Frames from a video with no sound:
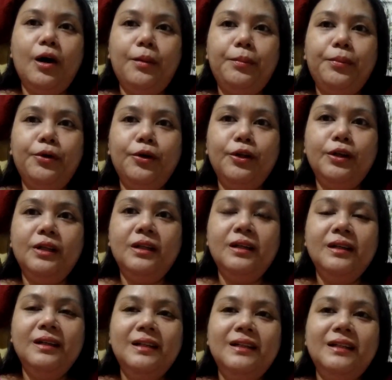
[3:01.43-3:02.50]
couple
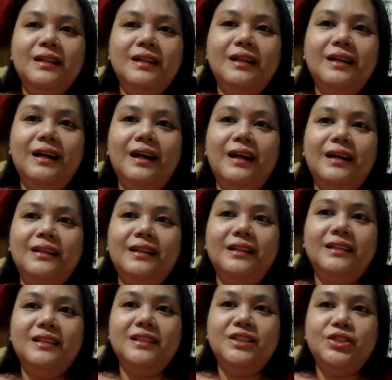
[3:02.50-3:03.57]

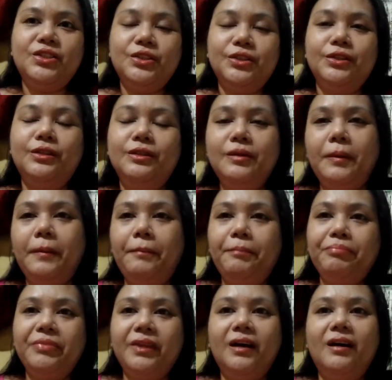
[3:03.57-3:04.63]
that is turned
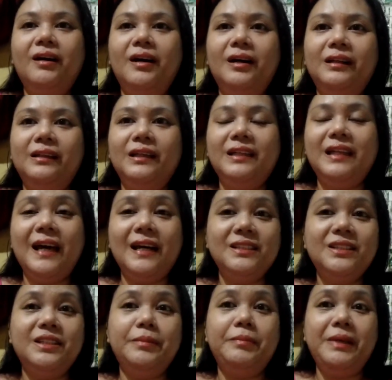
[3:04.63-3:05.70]
that
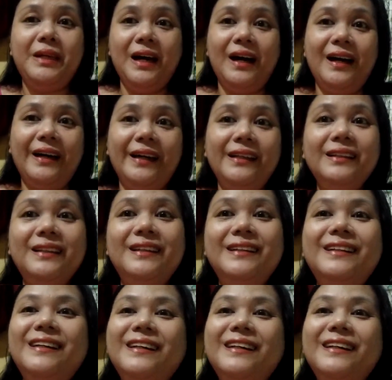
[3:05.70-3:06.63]
has the behind.